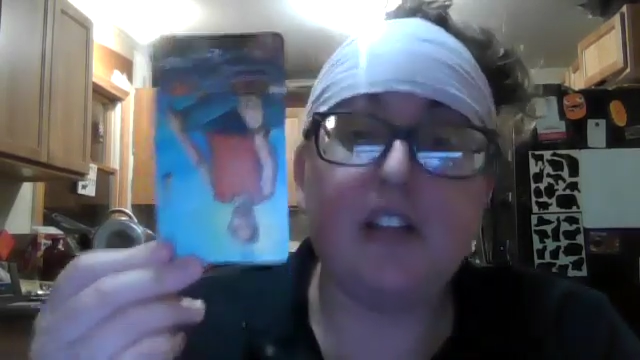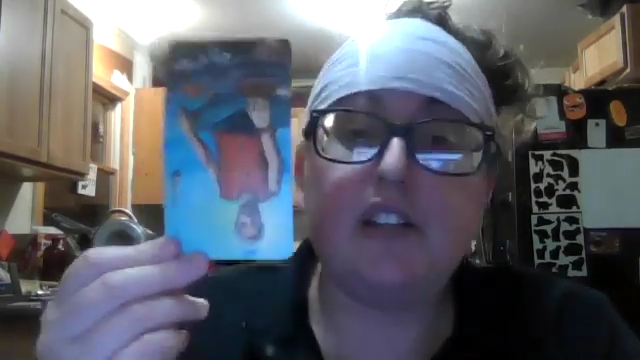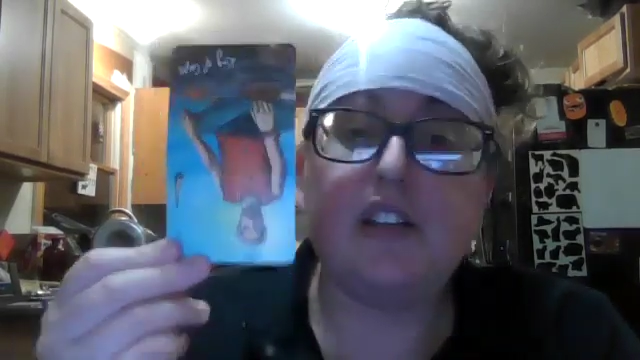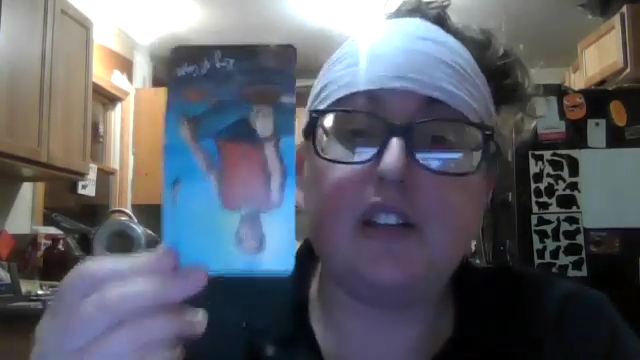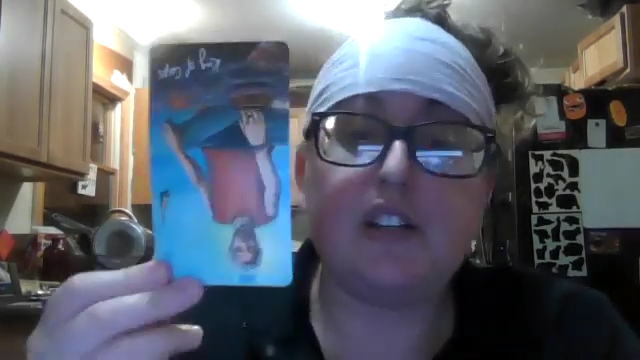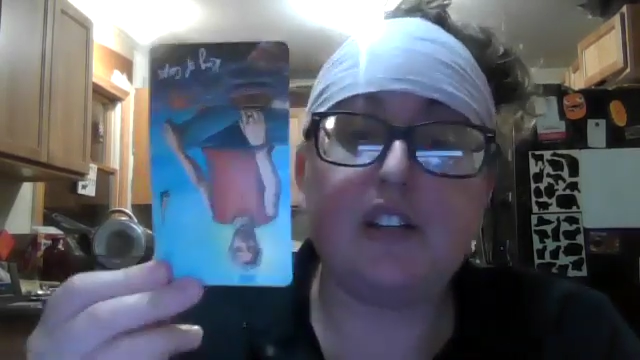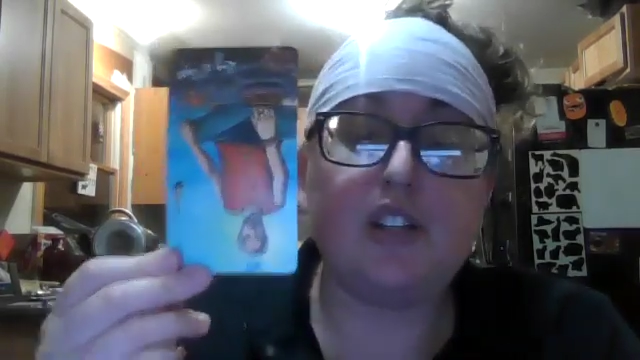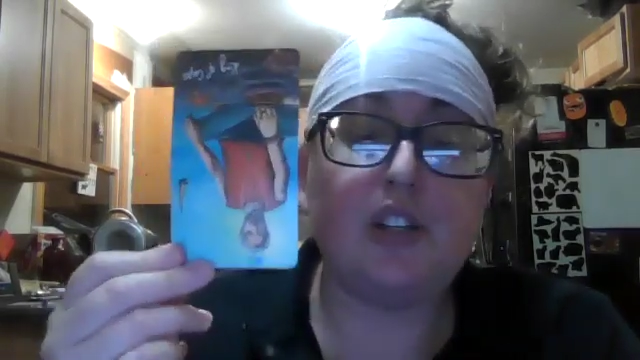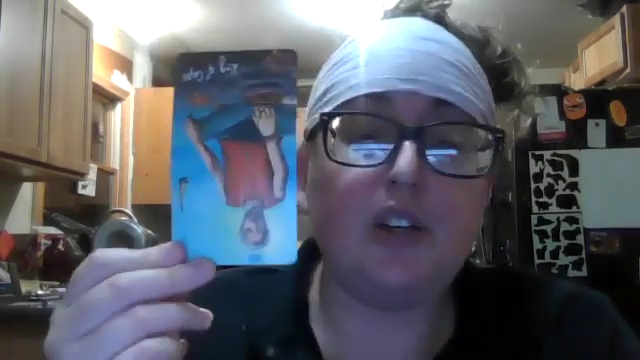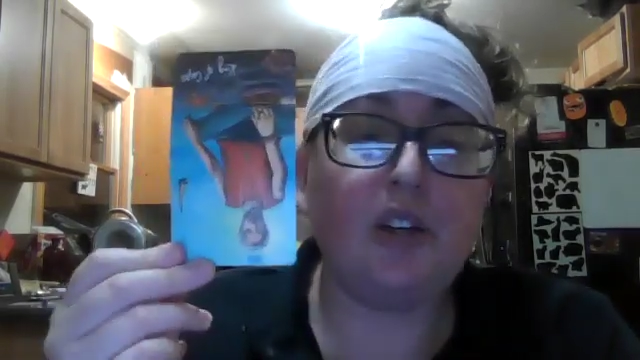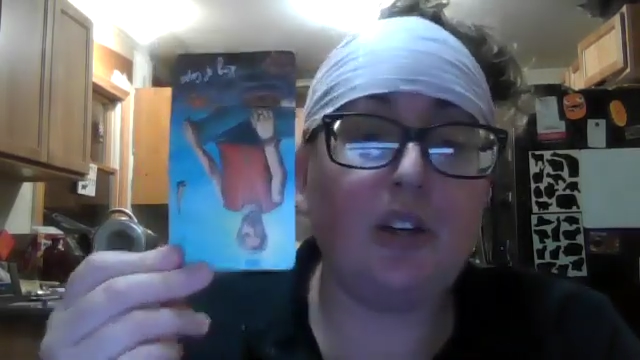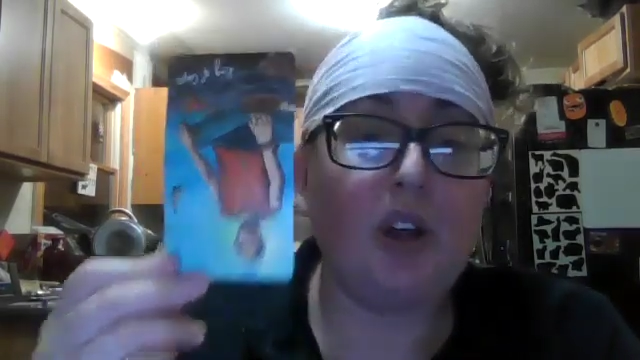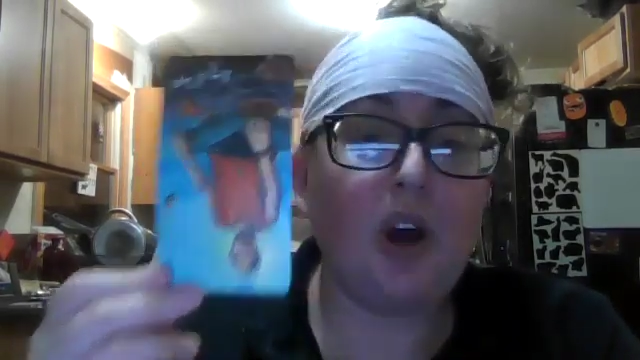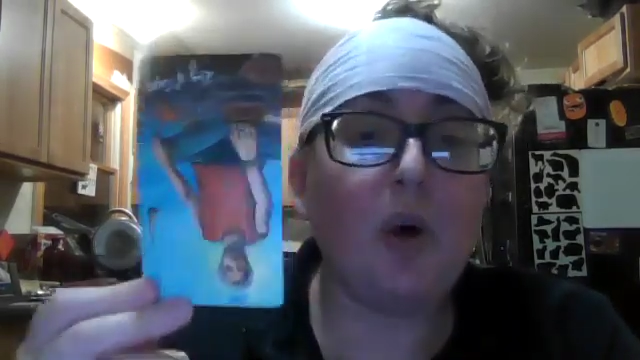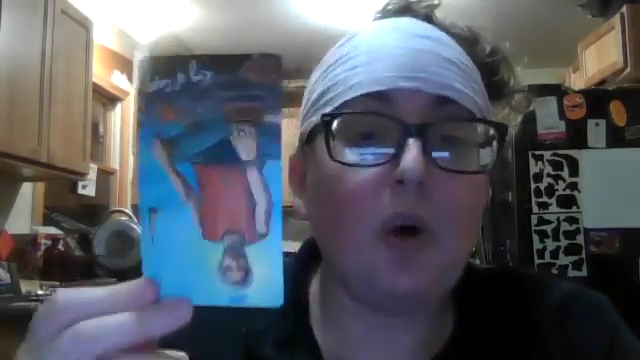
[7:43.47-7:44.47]
there's
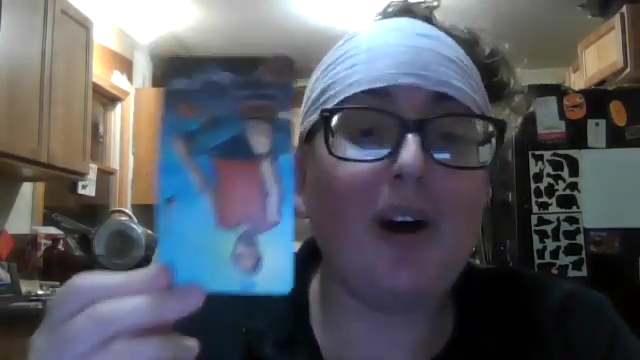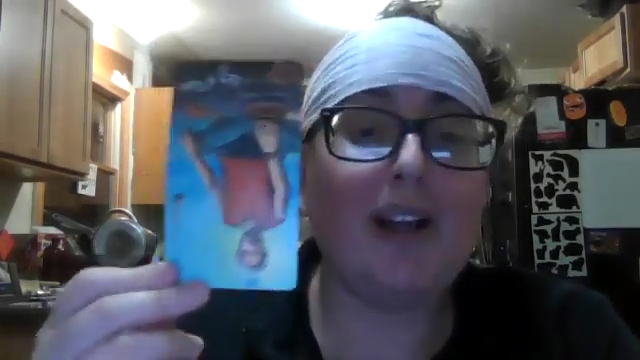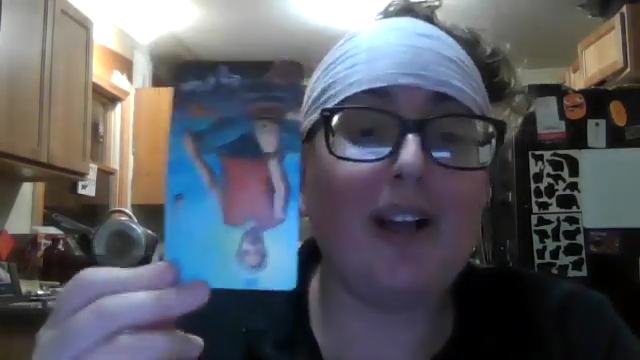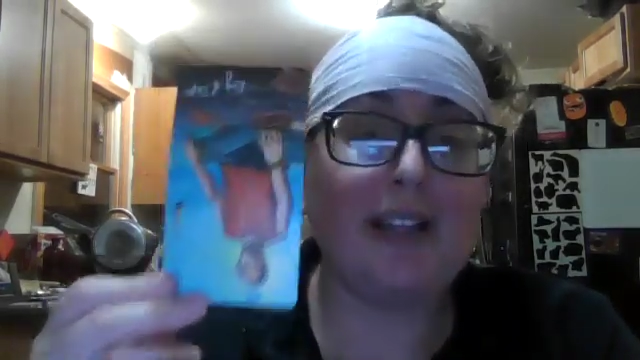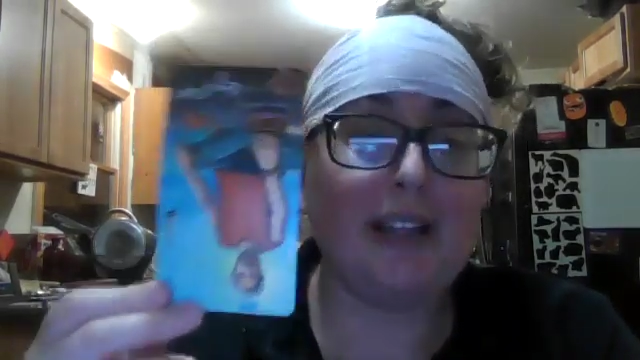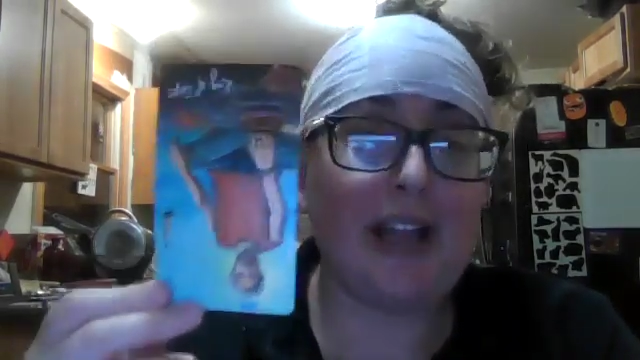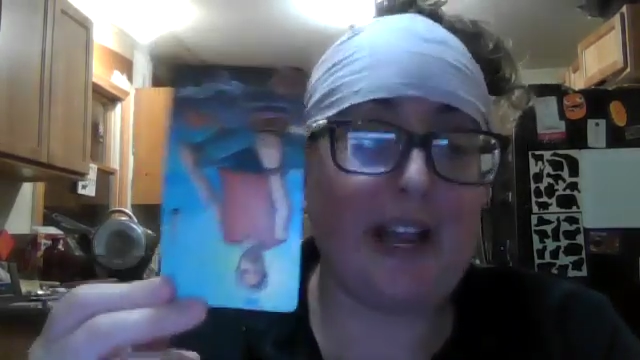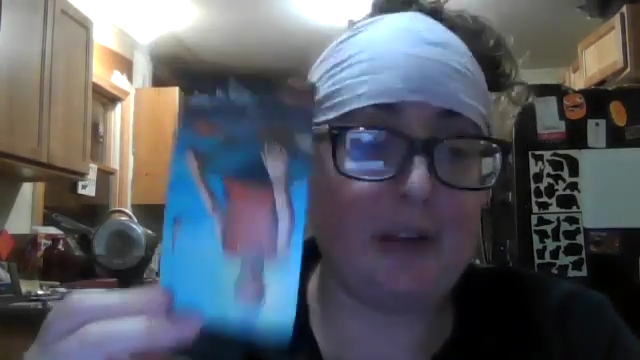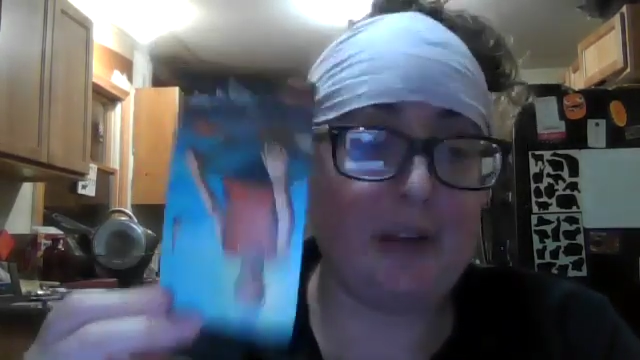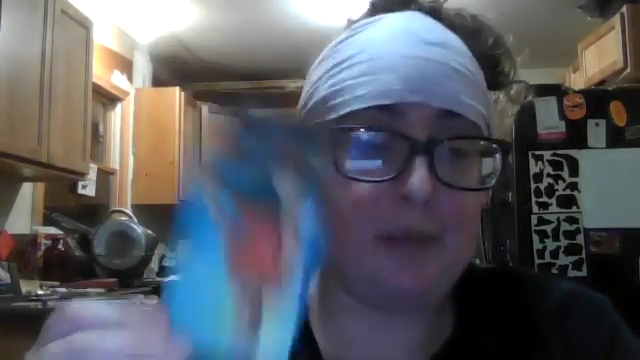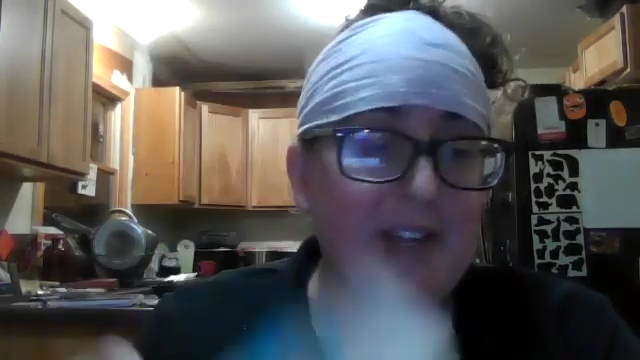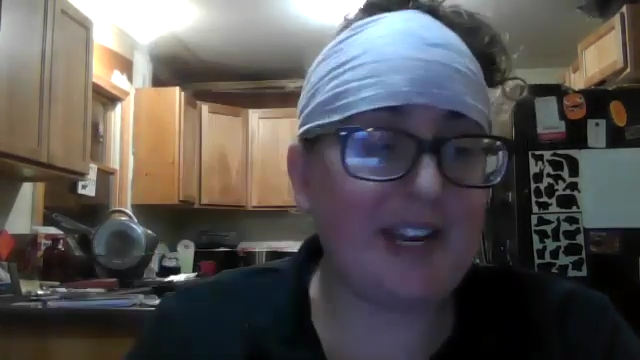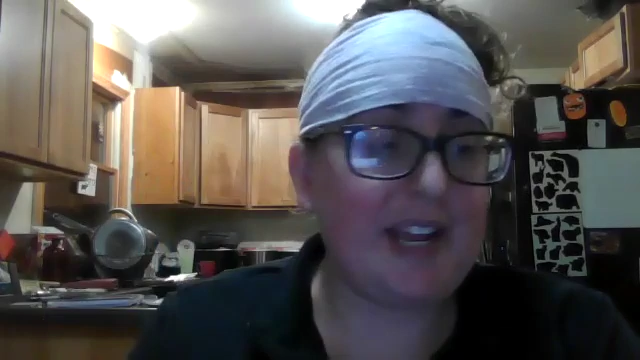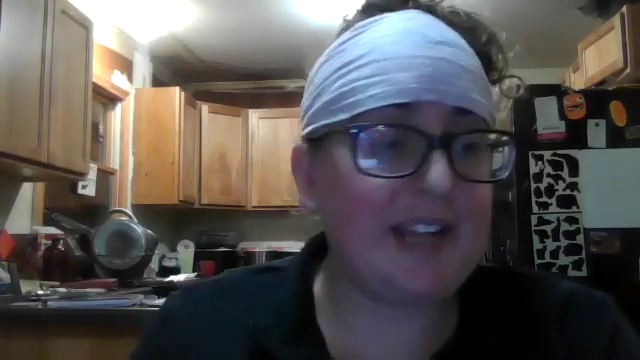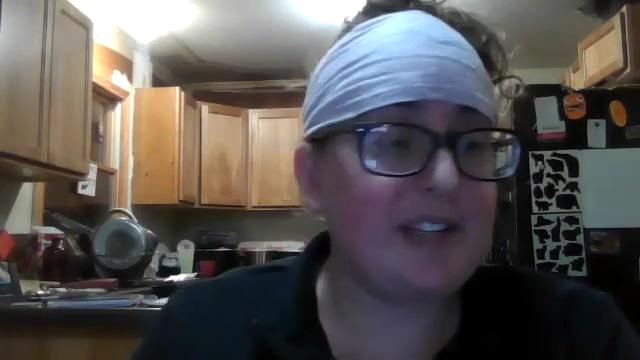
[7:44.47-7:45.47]
no alignment.